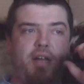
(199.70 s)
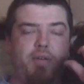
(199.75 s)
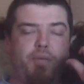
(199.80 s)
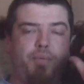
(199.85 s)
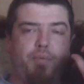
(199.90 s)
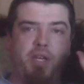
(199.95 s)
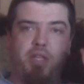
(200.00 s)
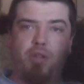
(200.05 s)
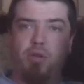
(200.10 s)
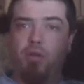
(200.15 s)

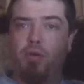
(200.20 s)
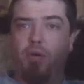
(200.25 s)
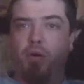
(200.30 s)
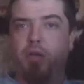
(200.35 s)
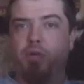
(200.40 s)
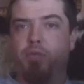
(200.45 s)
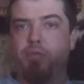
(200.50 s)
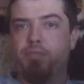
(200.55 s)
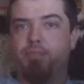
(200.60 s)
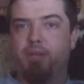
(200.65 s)
We do the
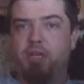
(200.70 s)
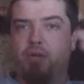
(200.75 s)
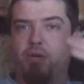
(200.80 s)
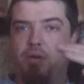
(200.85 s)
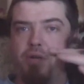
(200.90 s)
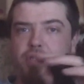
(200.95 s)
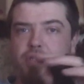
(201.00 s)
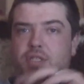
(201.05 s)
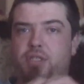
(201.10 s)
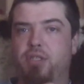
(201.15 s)
oils
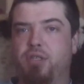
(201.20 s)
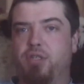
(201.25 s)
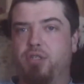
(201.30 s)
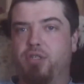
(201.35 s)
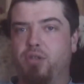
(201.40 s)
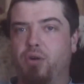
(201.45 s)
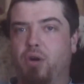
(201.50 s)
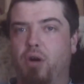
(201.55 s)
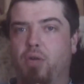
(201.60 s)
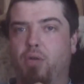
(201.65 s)
because there's
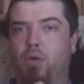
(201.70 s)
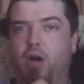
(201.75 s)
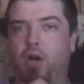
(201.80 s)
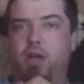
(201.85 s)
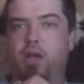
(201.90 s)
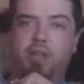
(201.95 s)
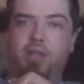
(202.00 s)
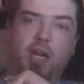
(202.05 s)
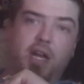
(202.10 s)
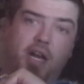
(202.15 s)
not a lot
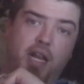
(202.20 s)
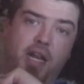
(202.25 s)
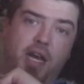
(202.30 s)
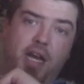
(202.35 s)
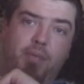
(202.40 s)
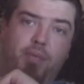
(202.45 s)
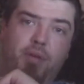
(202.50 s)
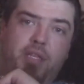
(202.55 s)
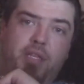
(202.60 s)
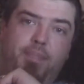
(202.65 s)
out there, and
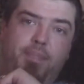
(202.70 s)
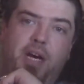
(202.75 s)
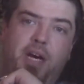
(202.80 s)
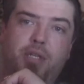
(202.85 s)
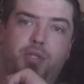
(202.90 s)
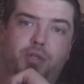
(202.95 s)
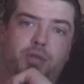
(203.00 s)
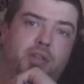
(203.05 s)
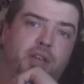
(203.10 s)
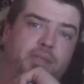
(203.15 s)
I want to
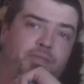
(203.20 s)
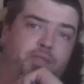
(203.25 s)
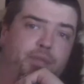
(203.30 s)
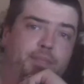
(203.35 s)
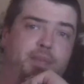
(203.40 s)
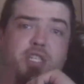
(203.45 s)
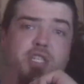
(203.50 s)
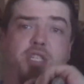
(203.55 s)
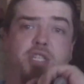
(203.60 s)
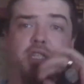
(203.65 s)
pass on
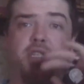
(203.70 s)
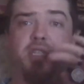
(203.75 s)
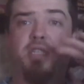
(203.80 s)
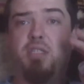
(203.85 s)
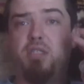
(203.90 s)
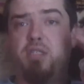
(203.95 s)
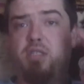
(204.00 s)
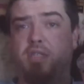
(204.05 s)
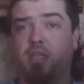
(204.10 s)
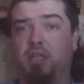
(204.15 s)
information
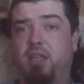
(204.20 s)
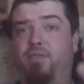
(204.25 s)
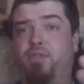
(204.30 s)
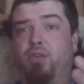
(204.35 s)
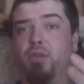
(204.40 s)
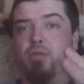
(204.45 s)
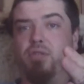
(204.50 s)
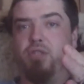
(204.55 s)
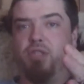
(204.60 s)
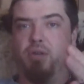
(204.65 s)
to the
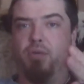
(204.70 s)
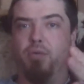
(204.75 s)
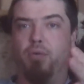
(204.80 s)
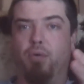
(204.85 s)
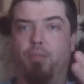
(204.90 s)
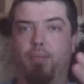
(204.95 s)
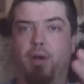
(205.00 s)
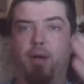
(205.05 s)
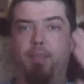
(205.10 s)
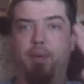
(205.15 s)
viewers at
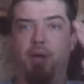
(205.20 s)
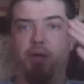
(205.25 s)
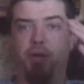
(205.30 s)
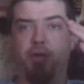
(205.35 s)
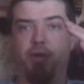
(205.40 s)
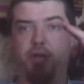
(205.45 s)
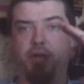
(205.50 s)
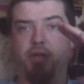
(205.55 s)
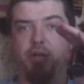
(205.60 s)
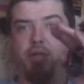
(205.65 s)
home about
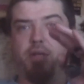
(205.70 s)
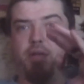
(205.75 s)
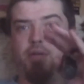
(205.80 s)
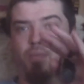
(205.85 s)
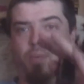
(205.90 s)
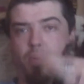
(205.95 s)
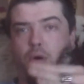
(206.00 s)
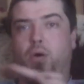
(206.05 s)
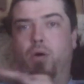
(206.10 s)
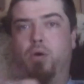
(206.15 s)

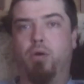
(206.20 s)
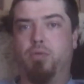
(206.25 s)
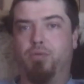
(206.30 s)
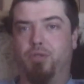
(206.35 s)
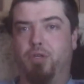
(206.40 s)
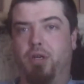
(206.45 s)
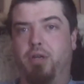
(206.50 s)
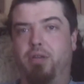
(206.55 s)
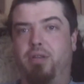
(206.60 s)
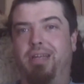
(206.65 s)
what oils
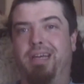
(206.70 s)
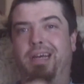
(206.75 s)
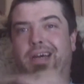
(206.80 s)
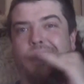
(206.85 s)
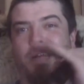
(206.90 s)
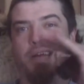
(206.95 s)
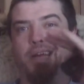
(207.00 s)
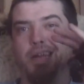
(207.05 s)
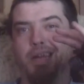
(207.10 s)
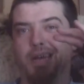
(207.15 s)
are out there
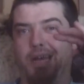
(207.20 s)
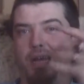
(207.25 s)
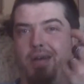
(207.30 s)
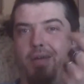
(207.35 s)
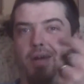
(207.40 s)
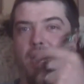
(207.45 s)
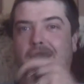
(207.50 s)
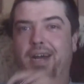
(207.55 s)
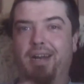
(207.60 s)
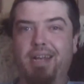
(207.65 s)
and how
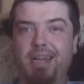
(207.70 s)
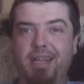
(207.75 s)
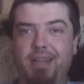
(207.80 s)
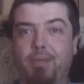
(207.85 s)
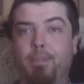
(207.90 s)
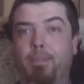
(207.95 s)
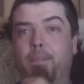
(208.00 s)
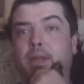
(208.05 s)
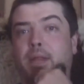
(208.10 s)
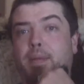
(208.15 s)
I rate
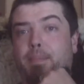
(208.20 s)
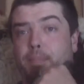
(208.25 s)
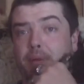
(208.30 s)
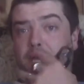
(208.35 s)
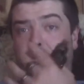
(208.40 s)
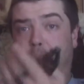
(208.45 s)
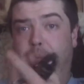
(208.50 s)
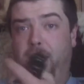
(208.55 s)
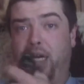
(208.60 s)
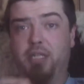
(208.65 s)
them,
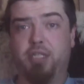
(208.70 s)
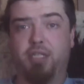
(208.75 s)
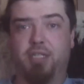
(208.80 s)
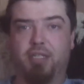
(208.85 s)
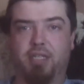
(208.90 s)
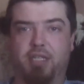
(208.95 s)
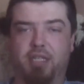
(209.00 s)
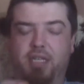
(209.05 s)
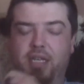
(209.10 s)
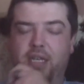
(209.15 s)
me personally.